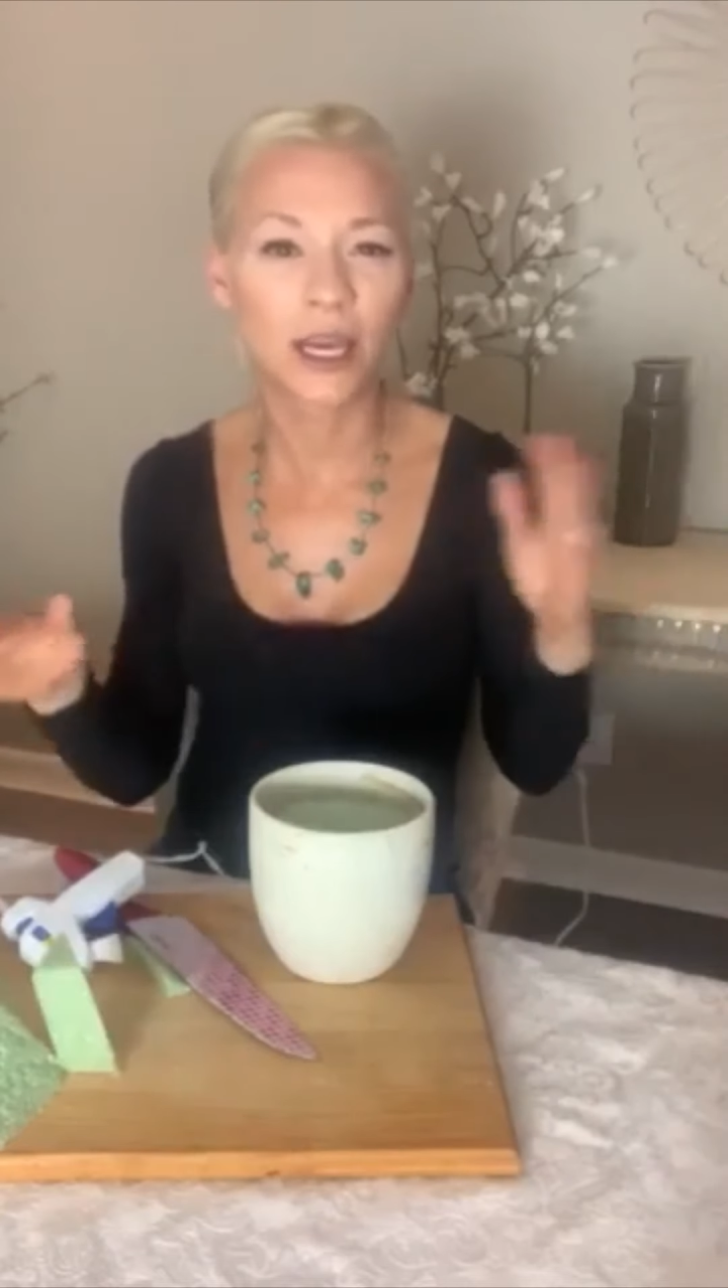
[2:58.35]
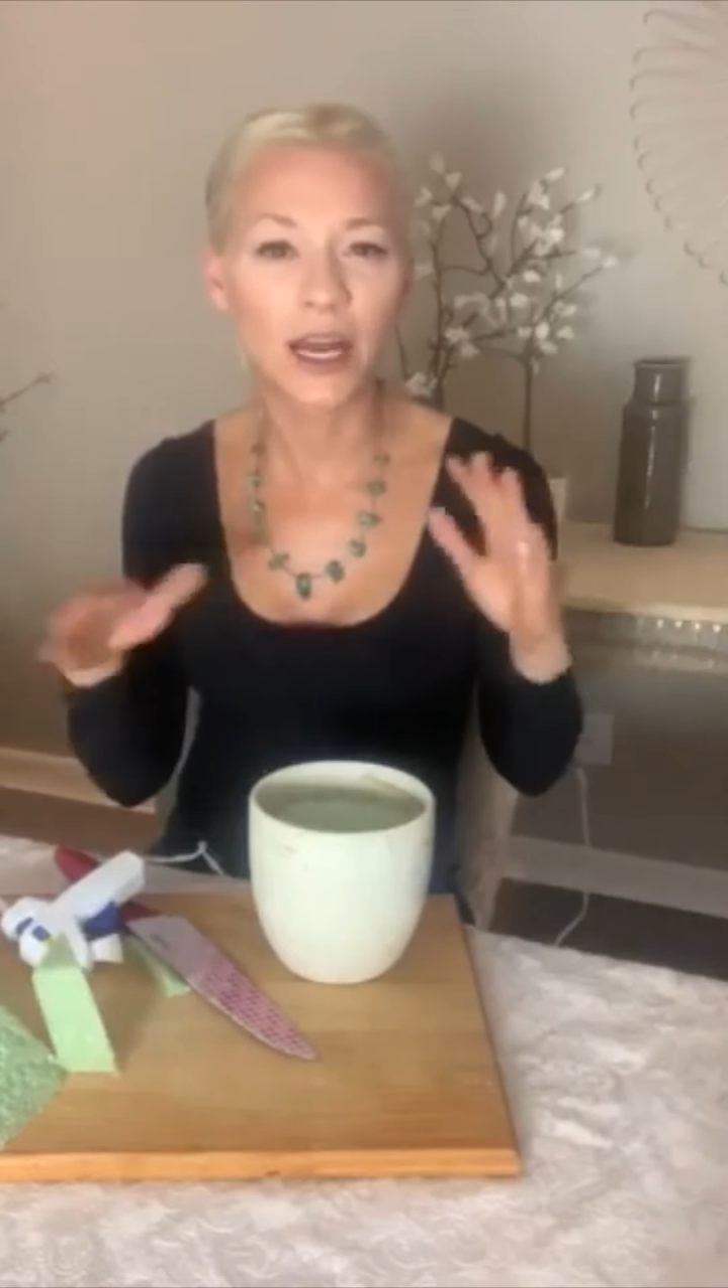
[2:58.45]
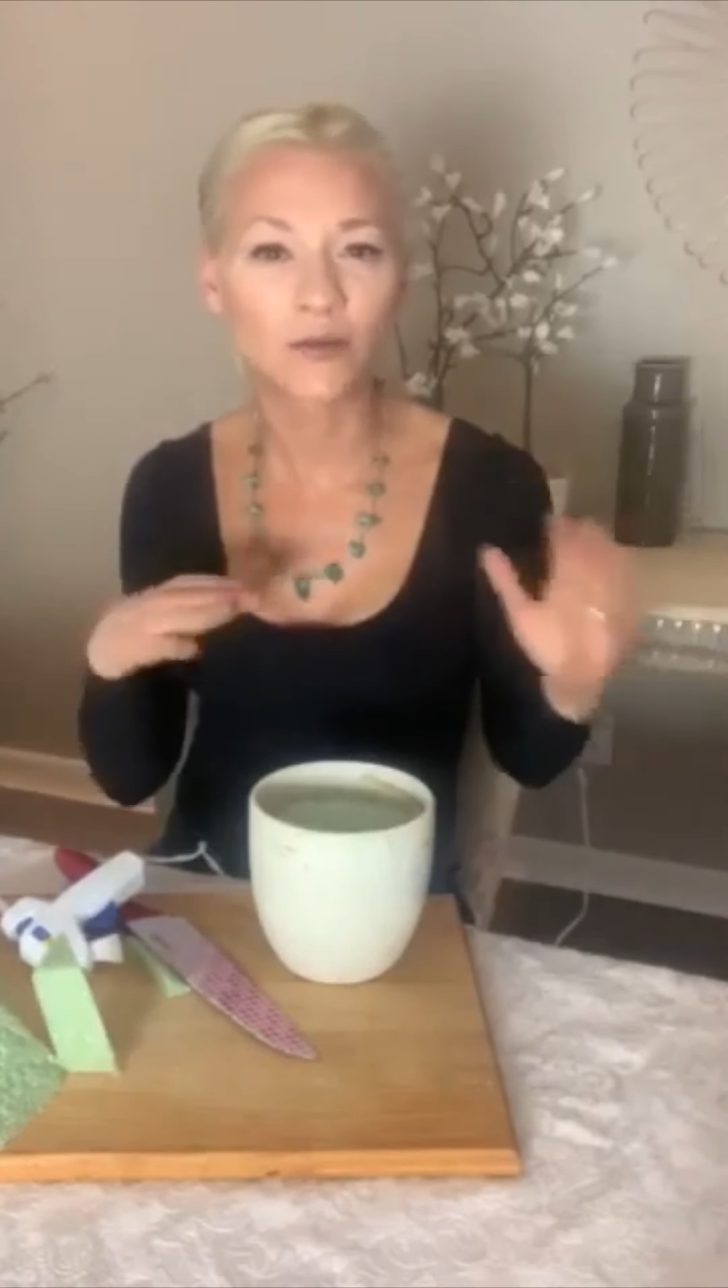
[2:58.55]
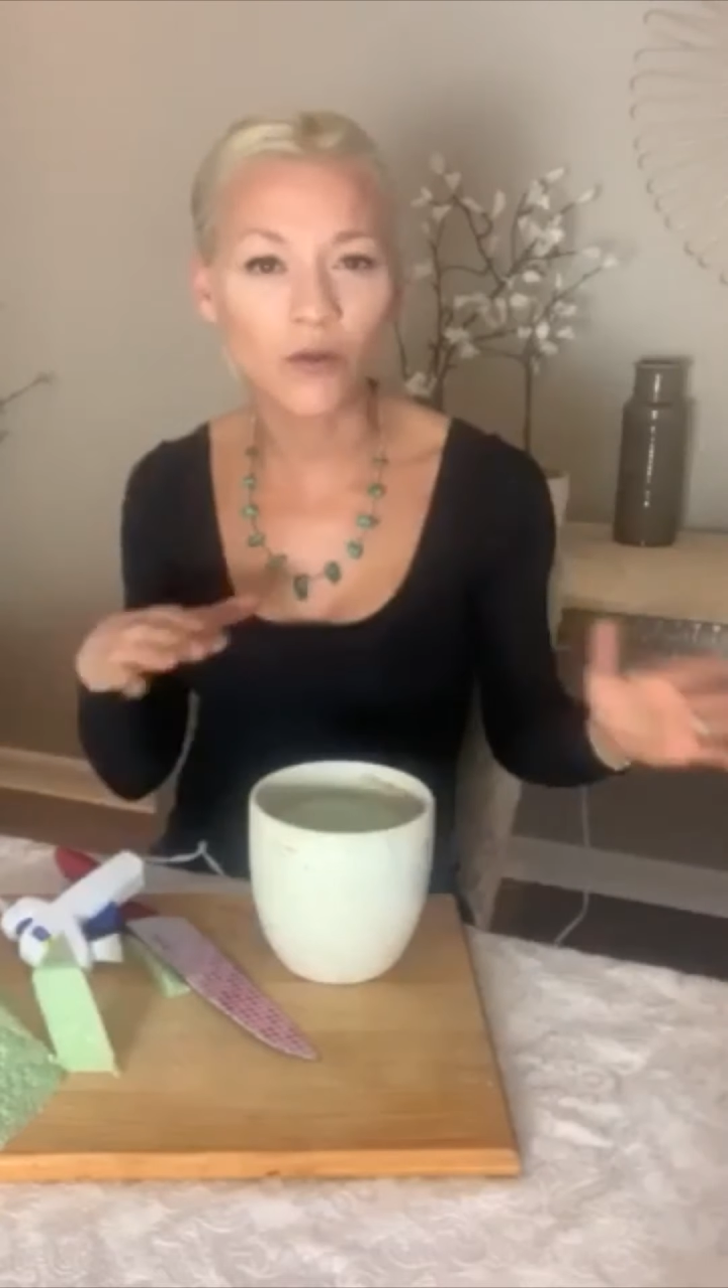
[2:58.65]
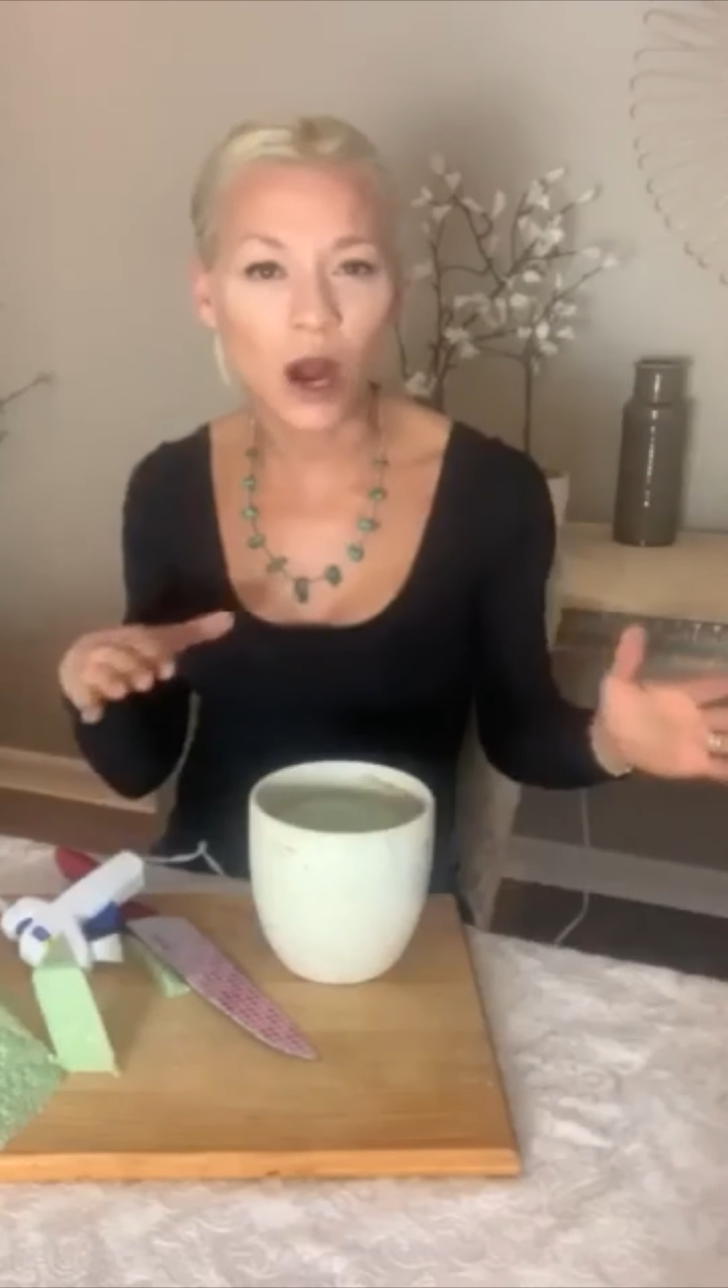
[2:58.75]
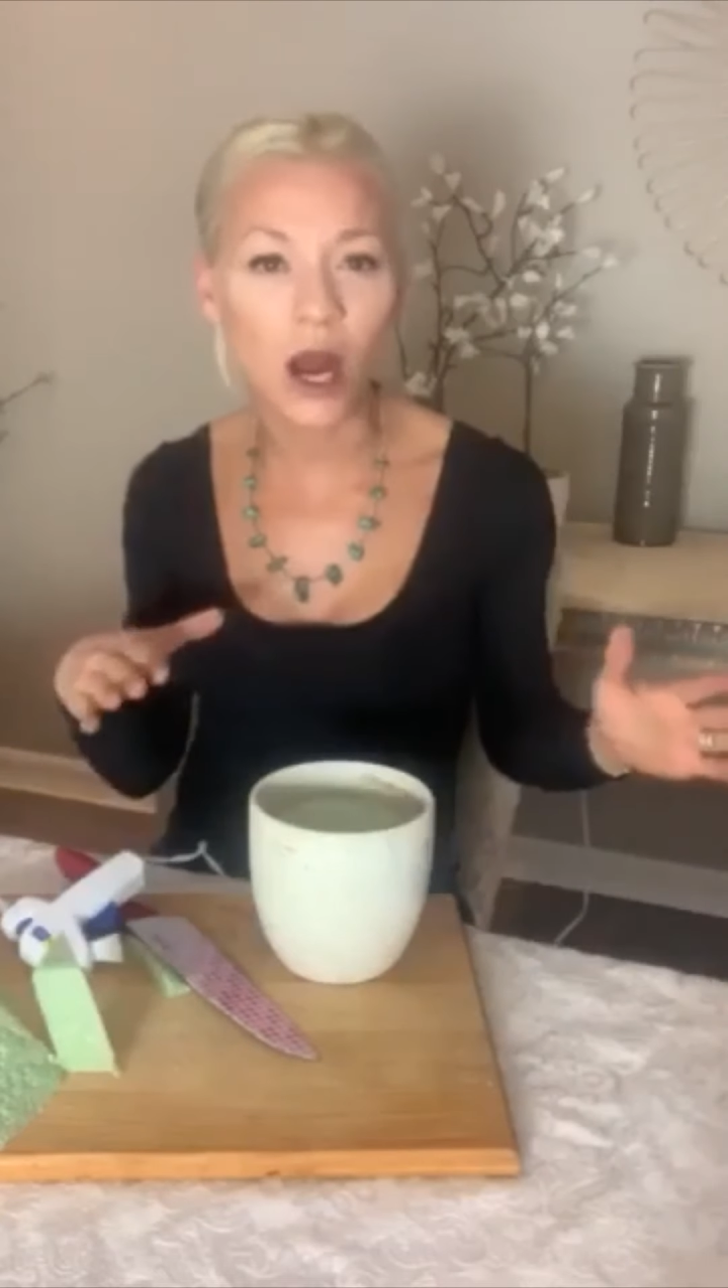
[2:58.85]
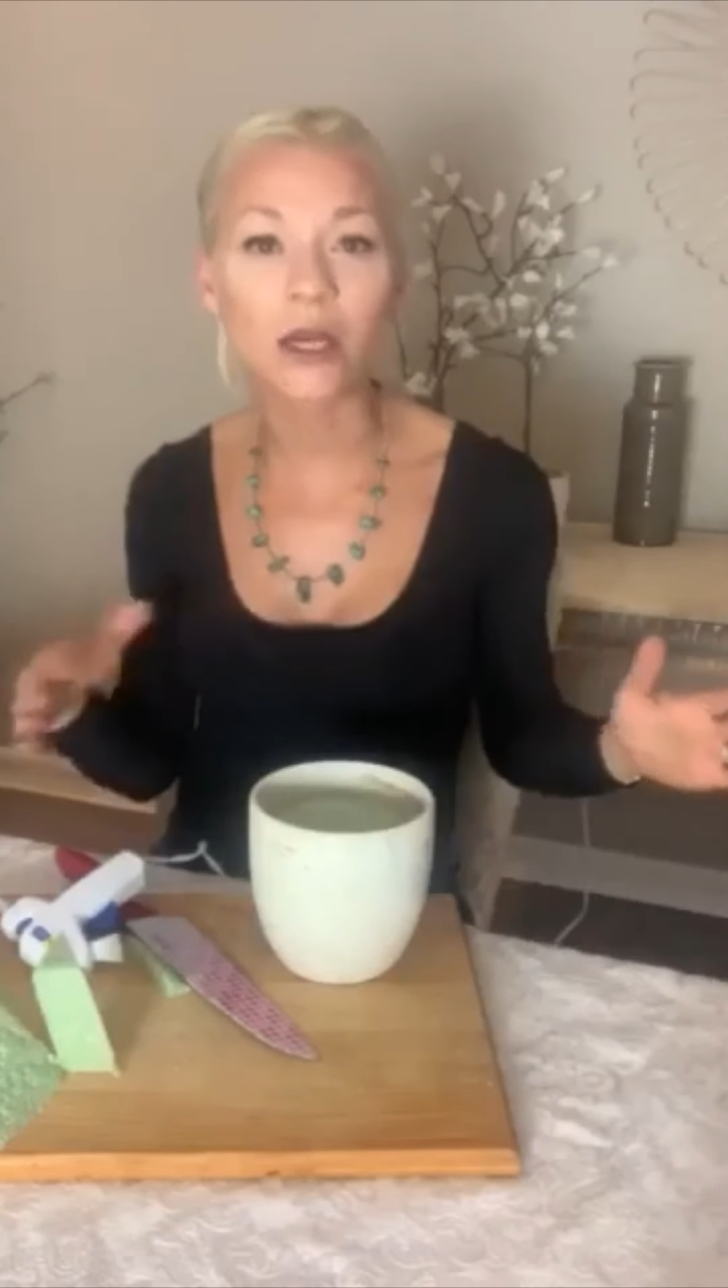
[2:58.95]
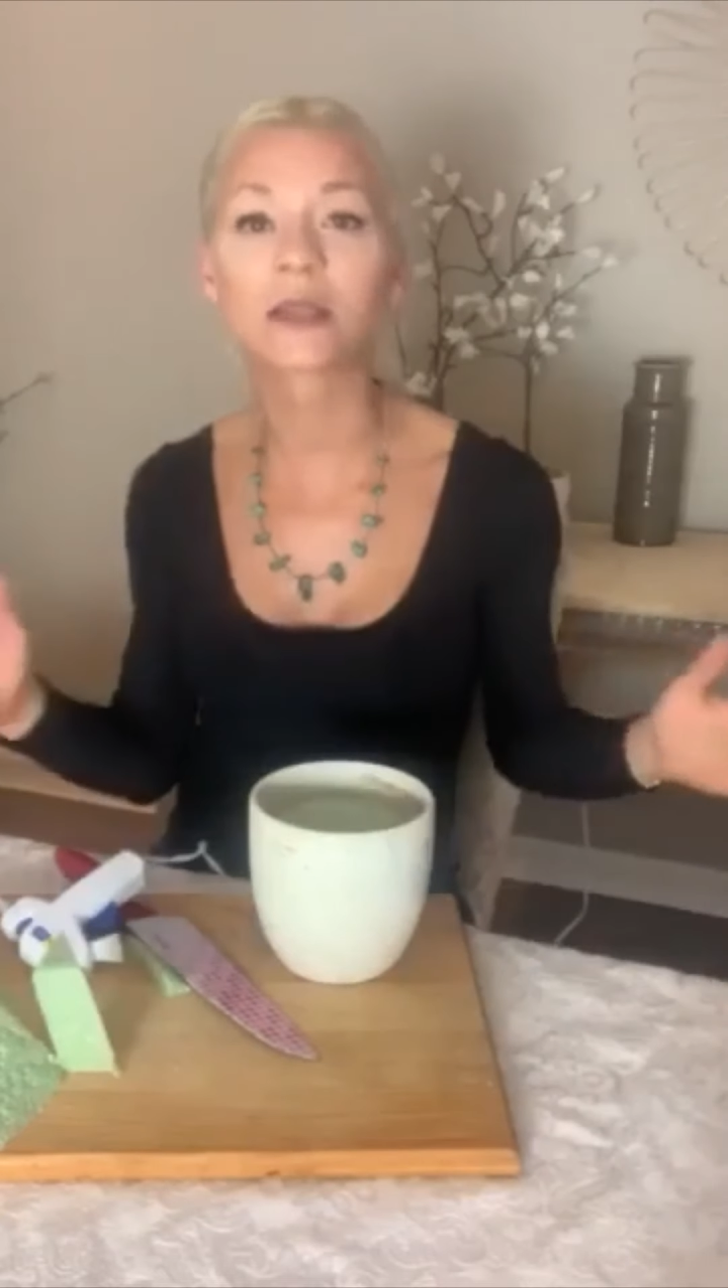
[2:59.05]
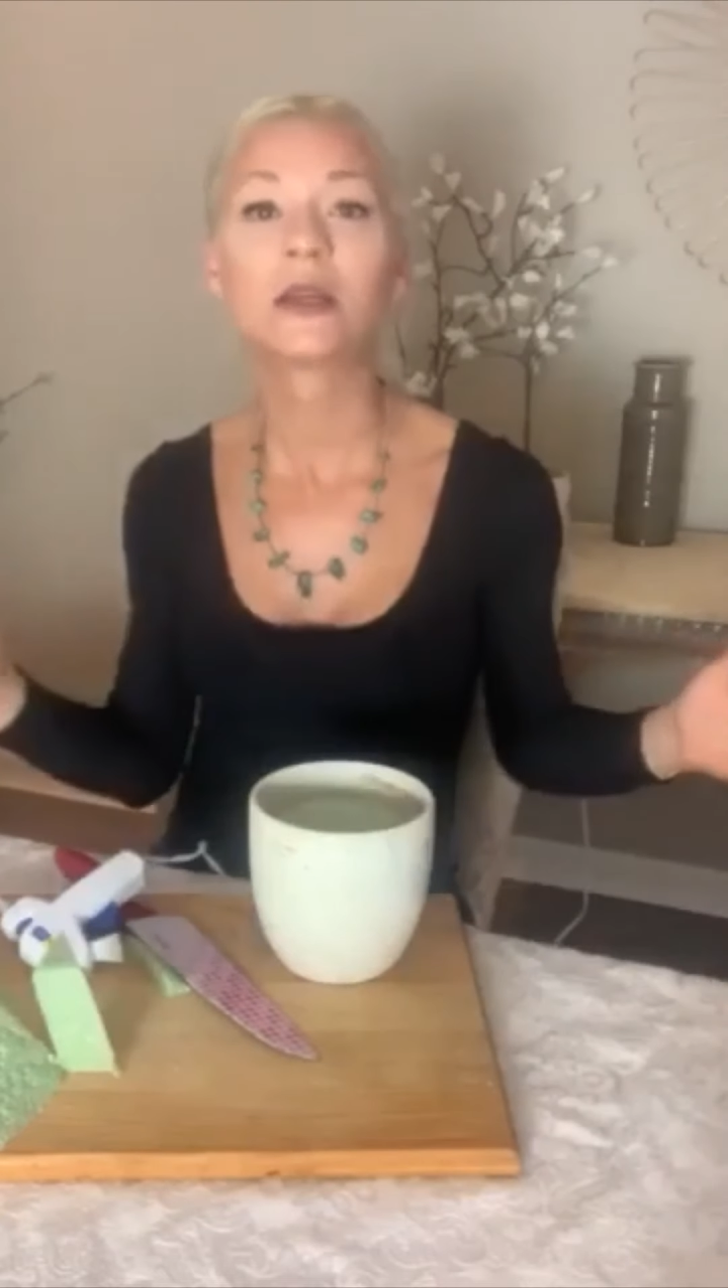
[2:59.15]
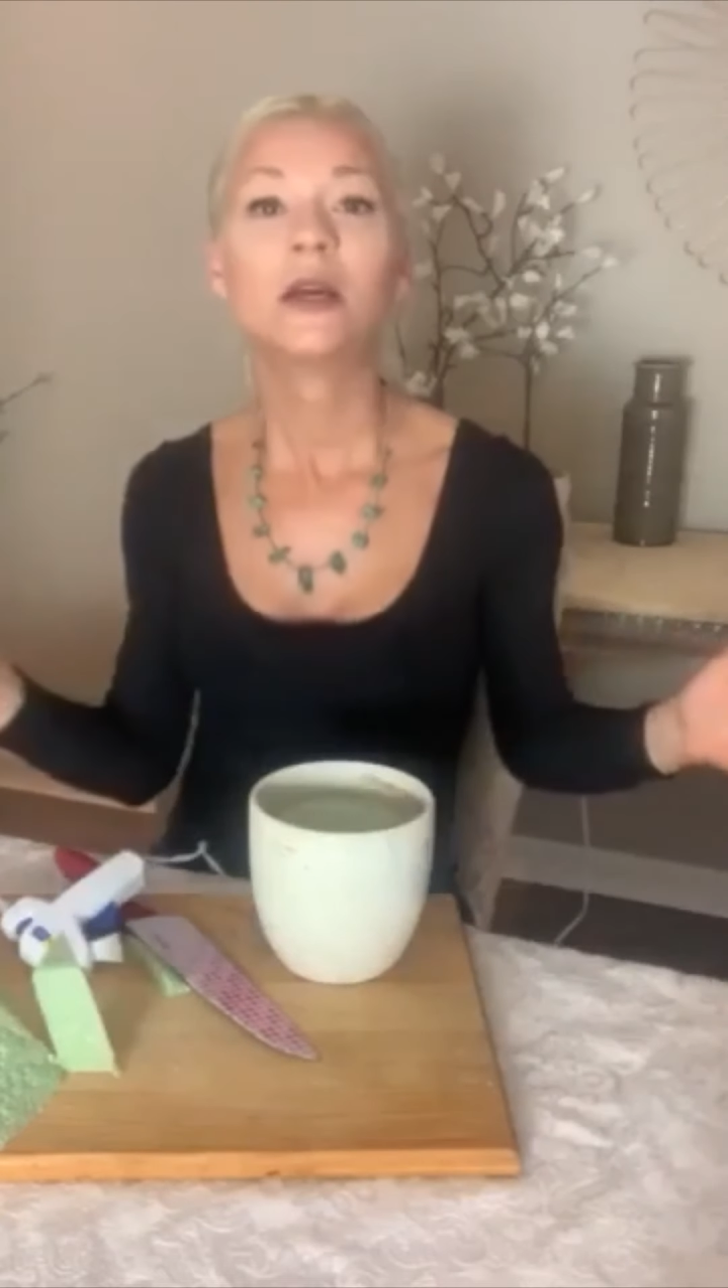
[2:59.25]
add
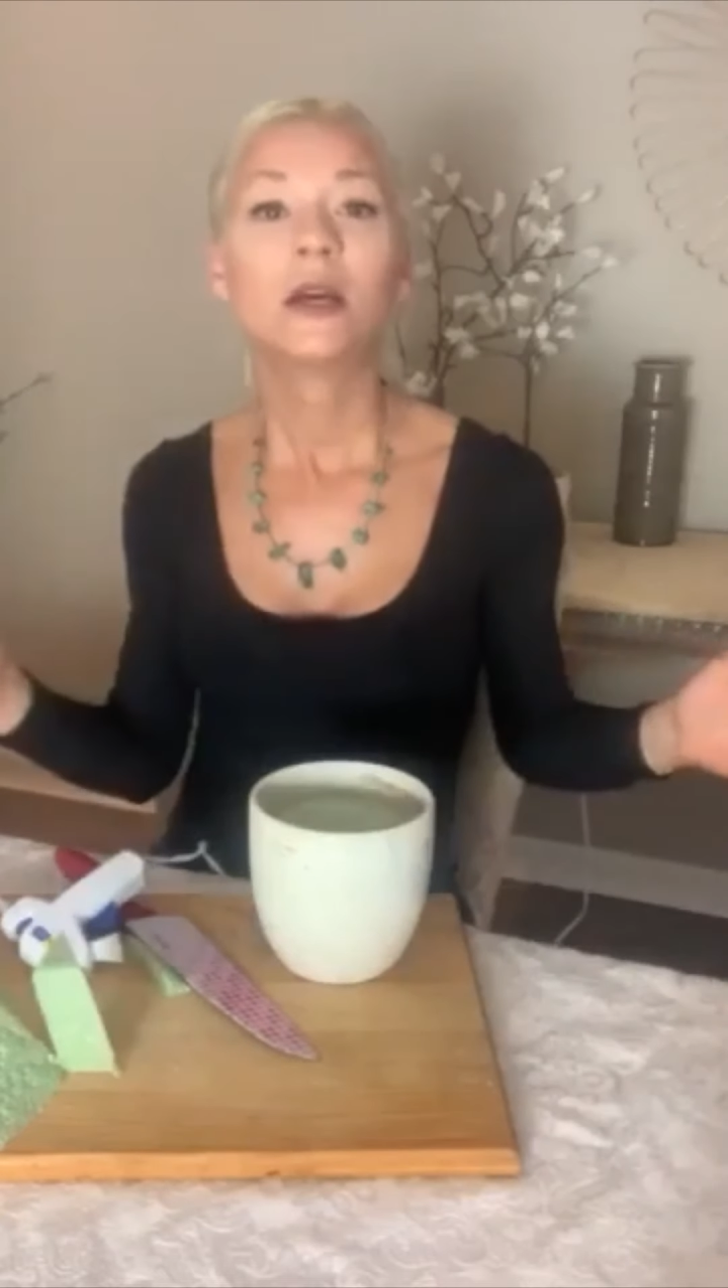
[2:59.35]
rocks,